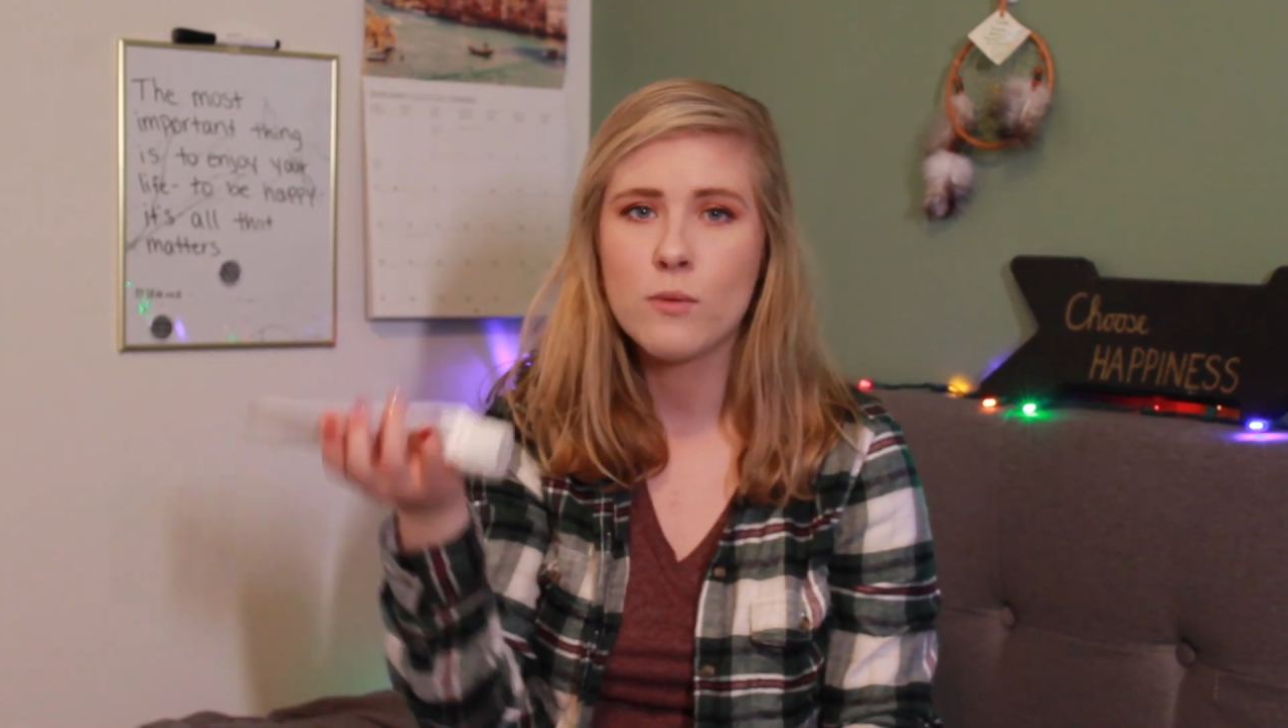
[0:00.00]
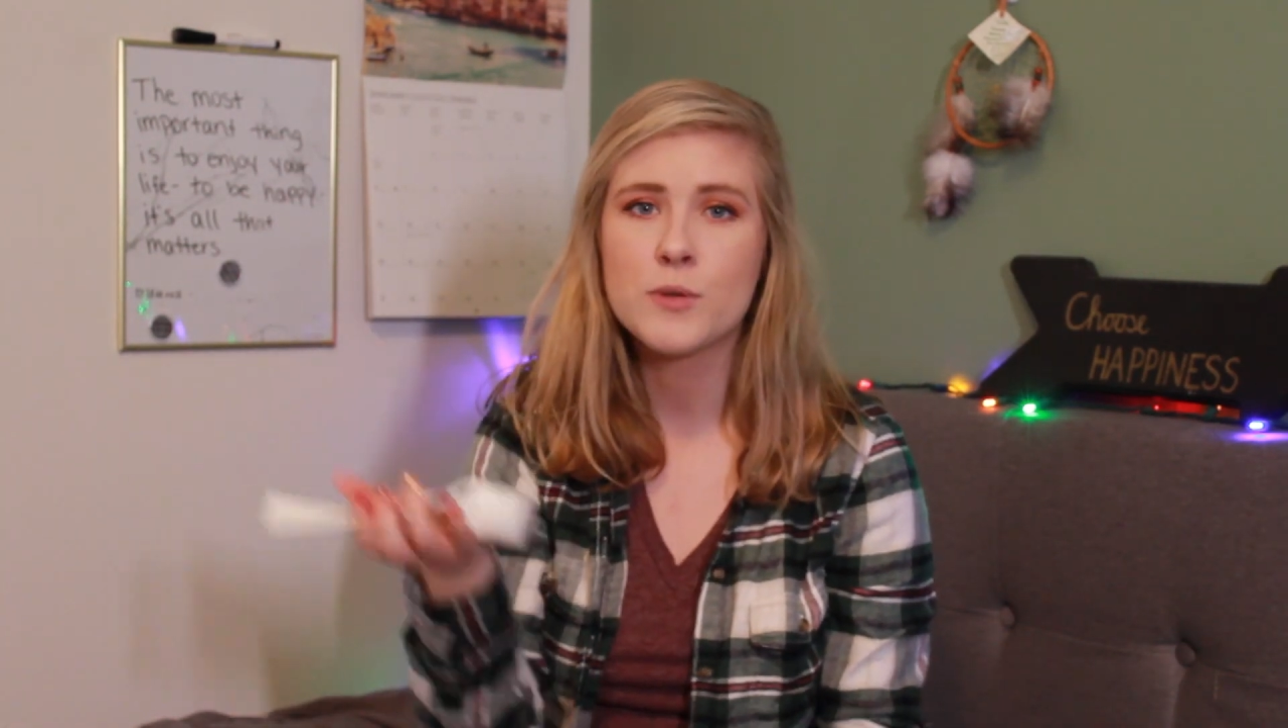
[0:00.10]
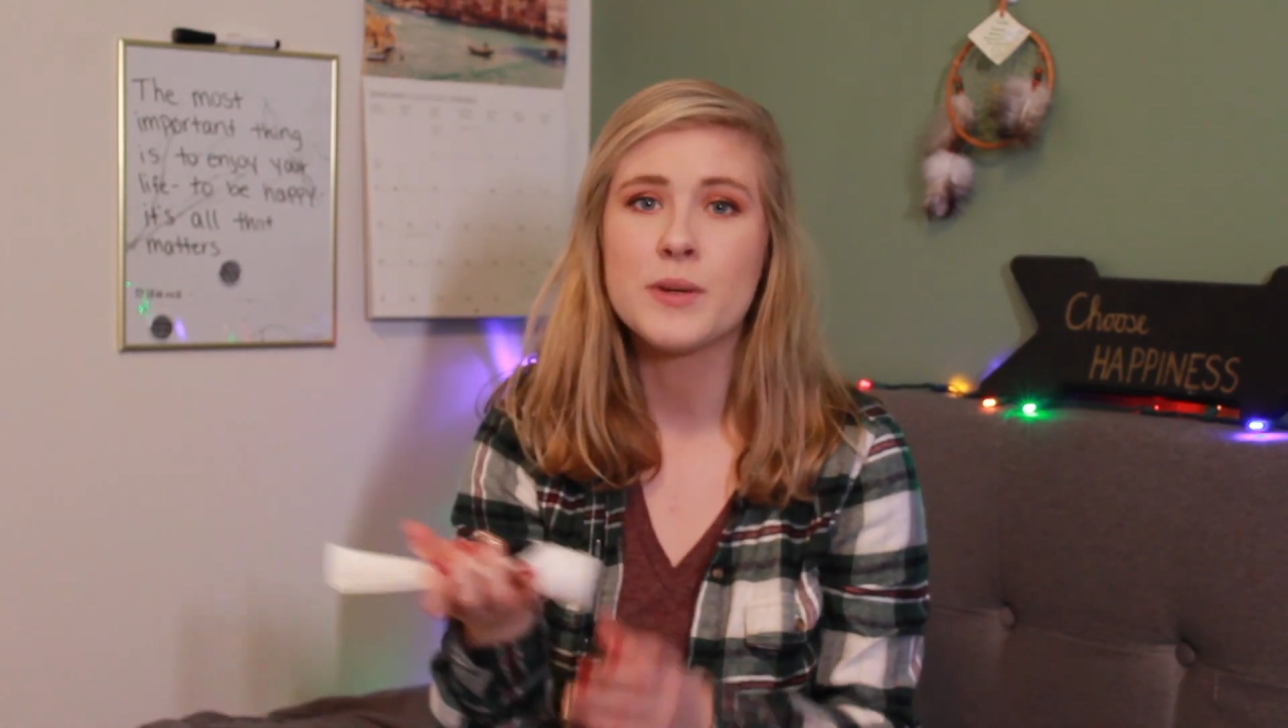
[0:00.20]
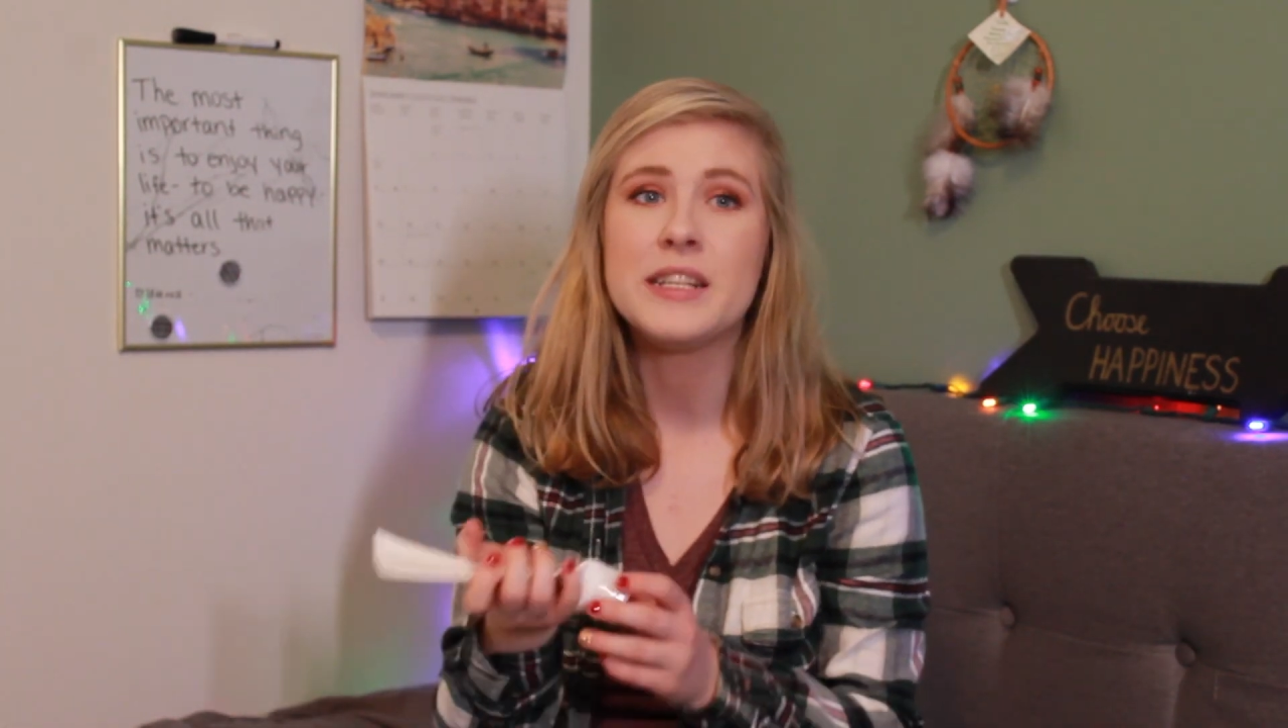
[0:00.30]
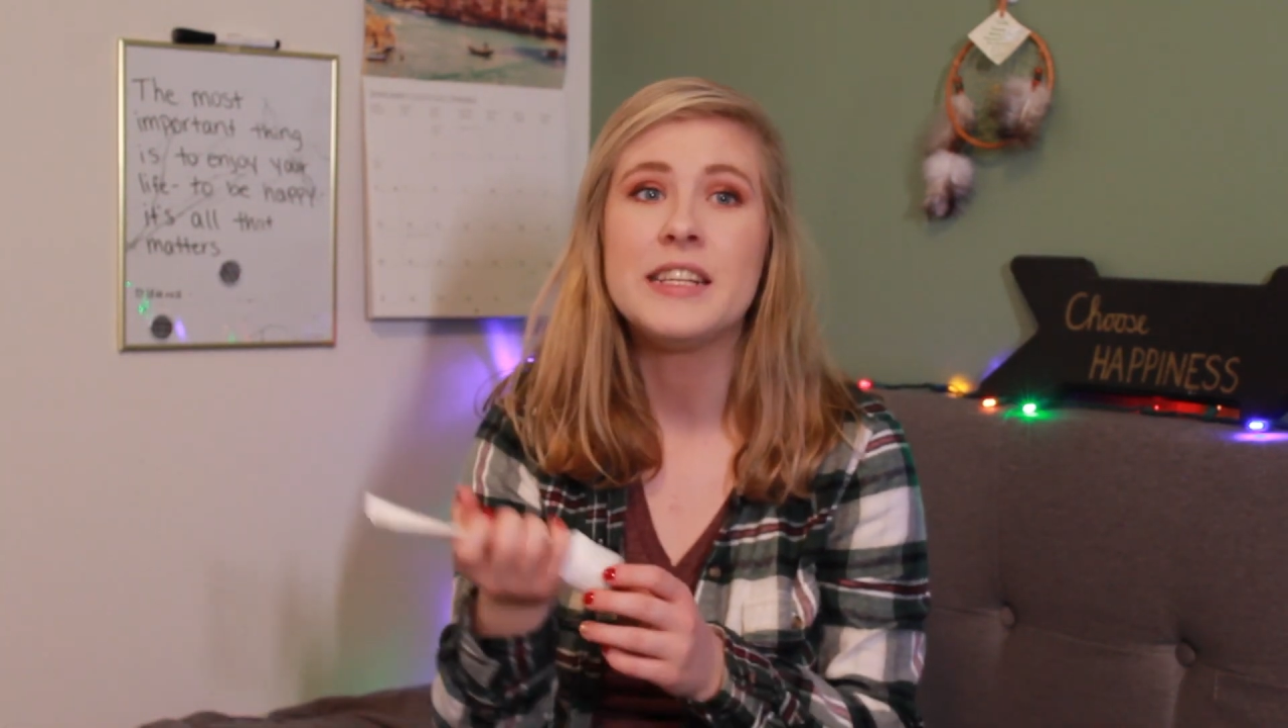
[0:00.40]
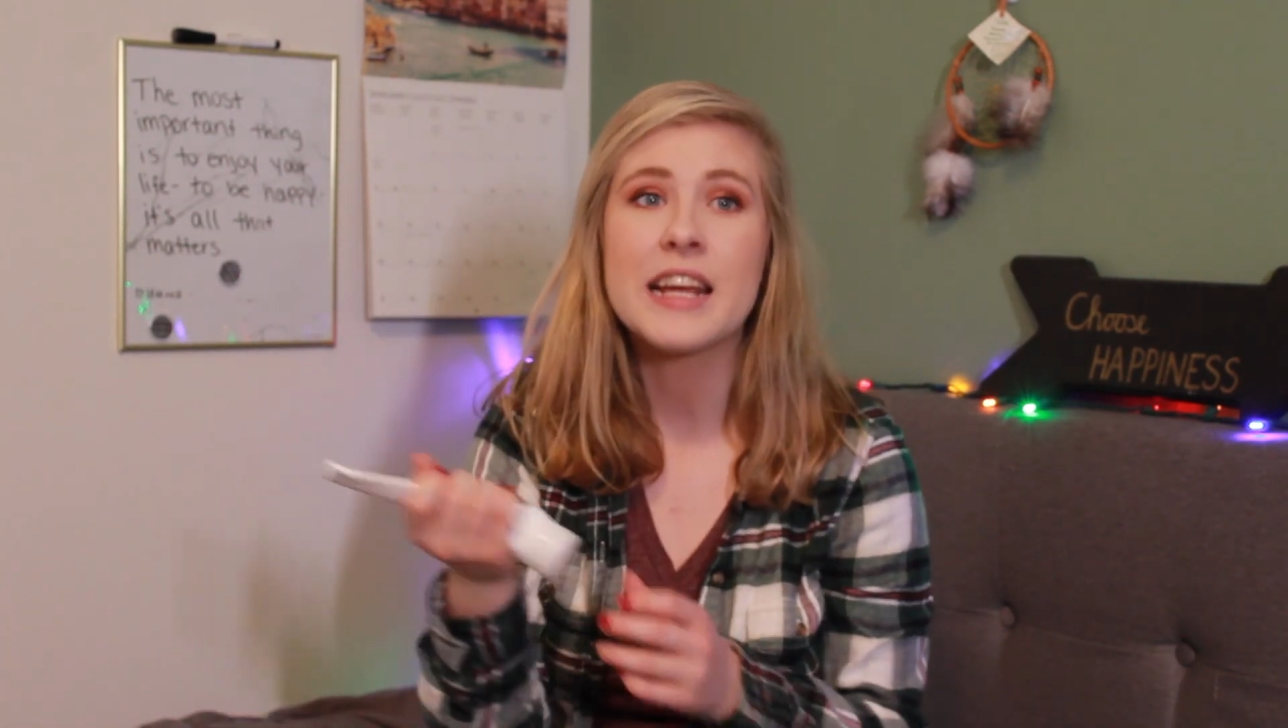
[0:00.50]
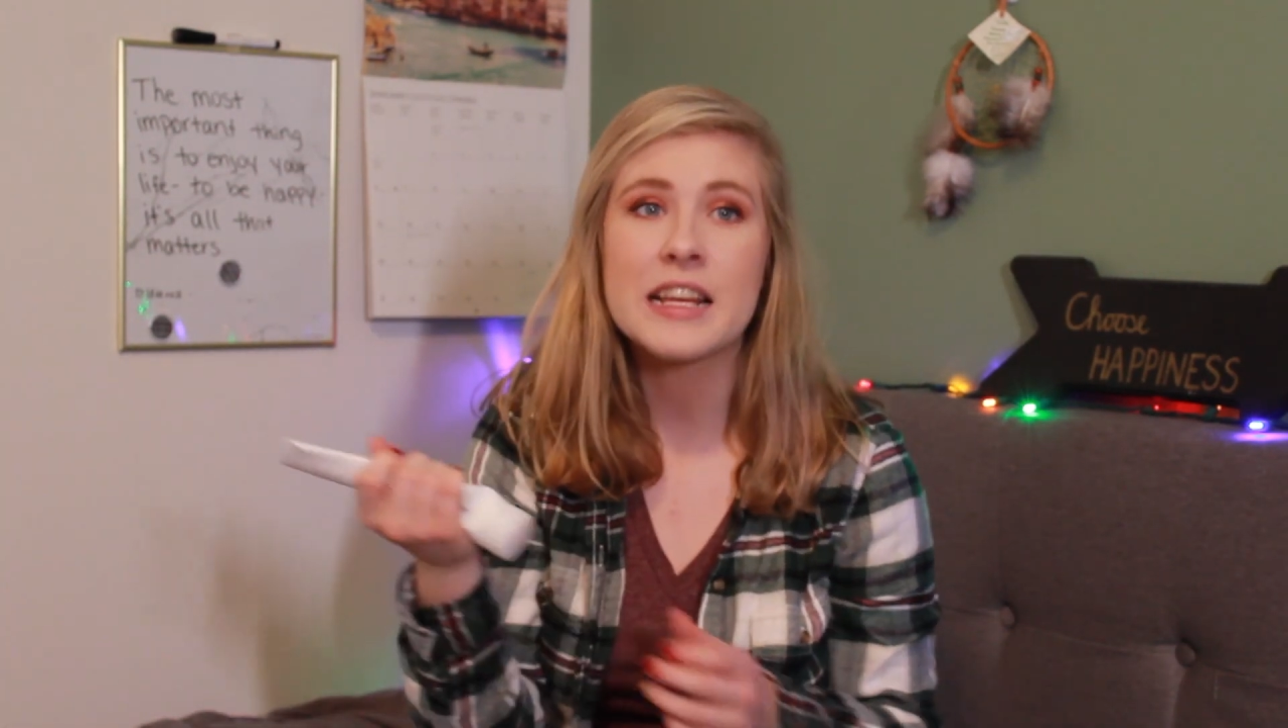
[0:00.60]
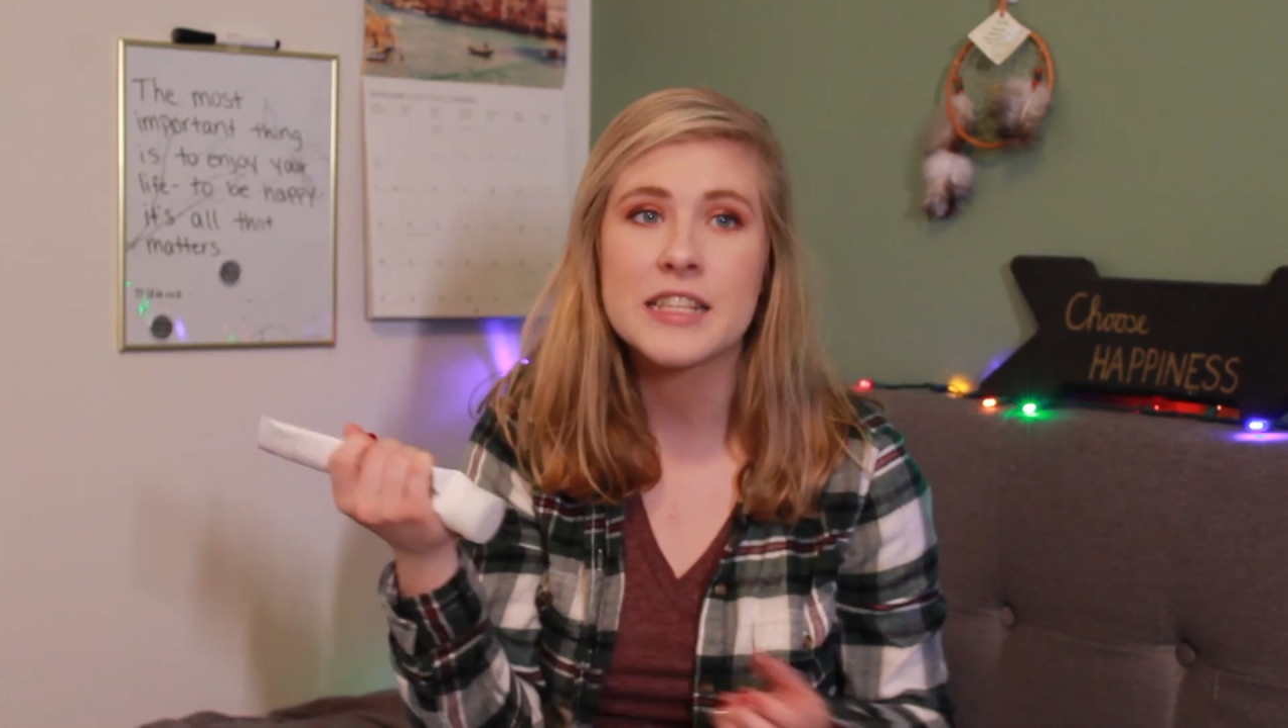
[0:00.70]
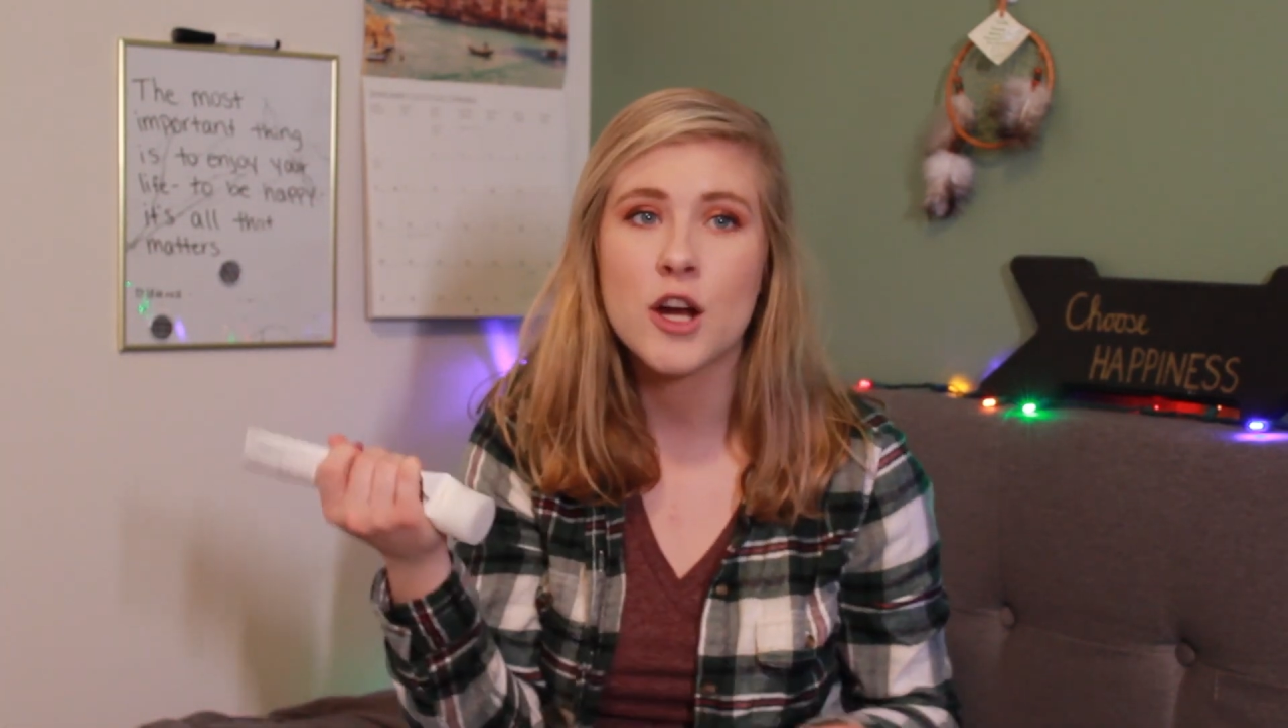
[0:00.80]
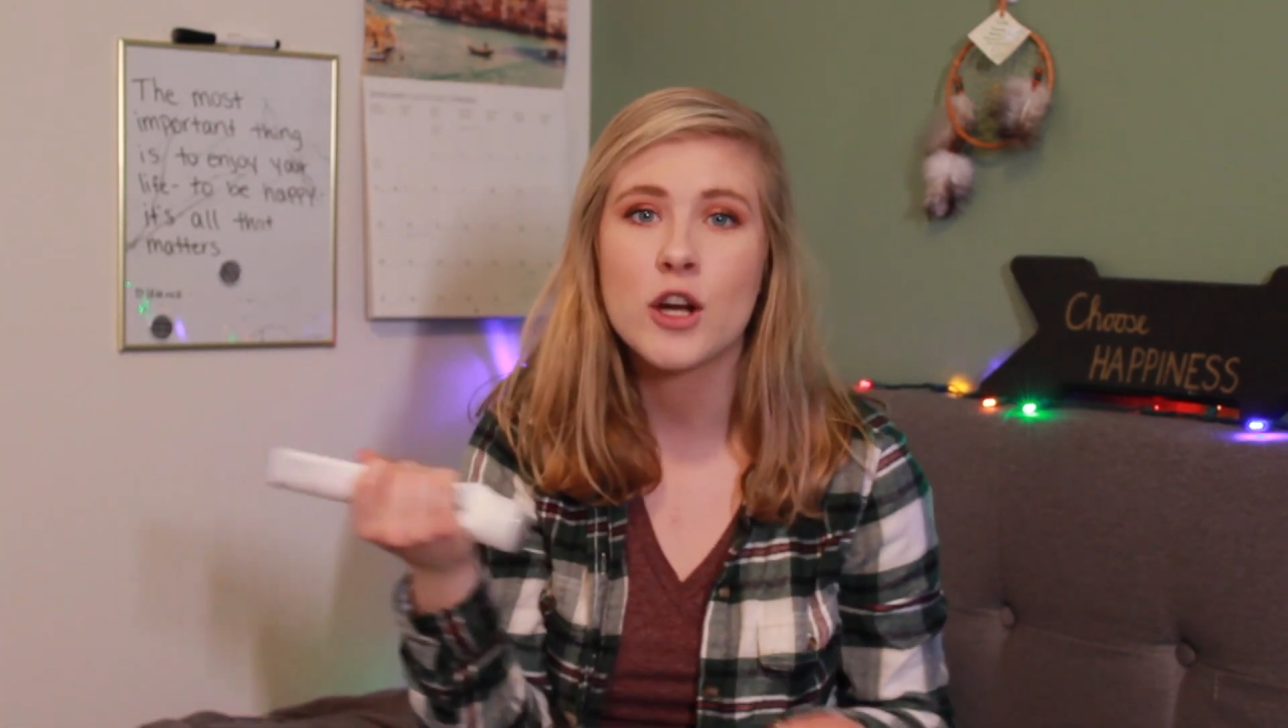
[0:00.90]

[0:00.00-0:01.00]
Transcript: was ridiculously